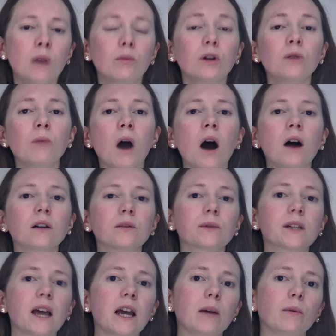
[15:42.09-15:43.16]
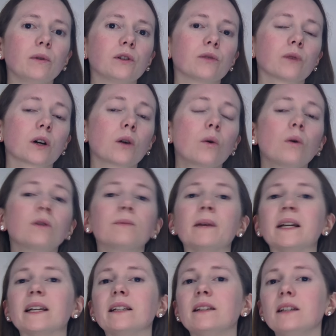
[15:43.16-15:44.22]
Blumhardt was able to record
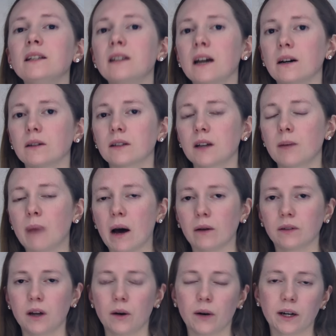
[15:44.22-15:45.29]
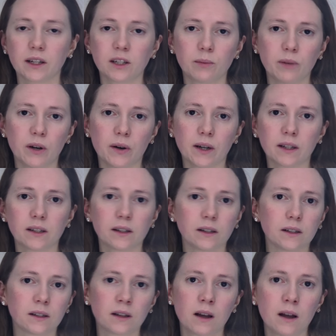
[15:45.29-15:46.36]
many details about her
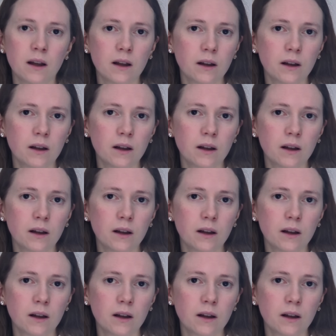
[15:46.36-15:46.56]
experiences.